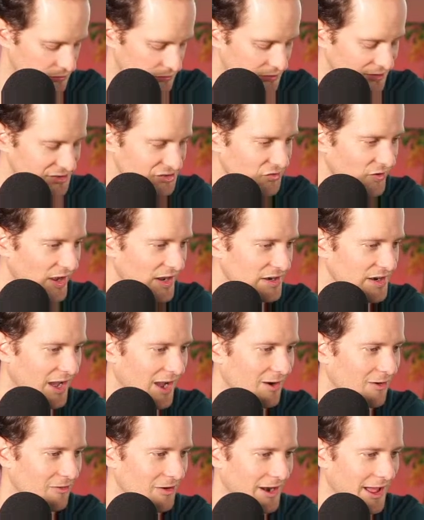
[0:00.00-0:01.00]
Let's find
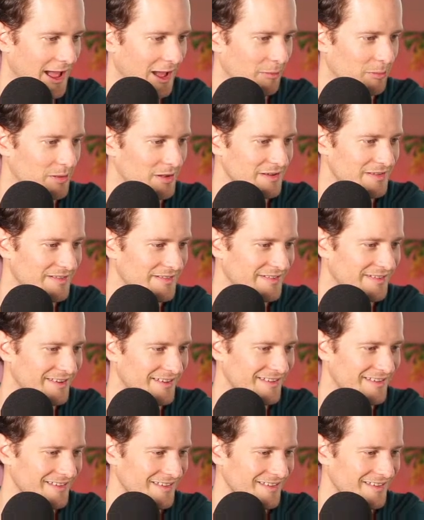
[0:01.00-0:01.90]
out what happens.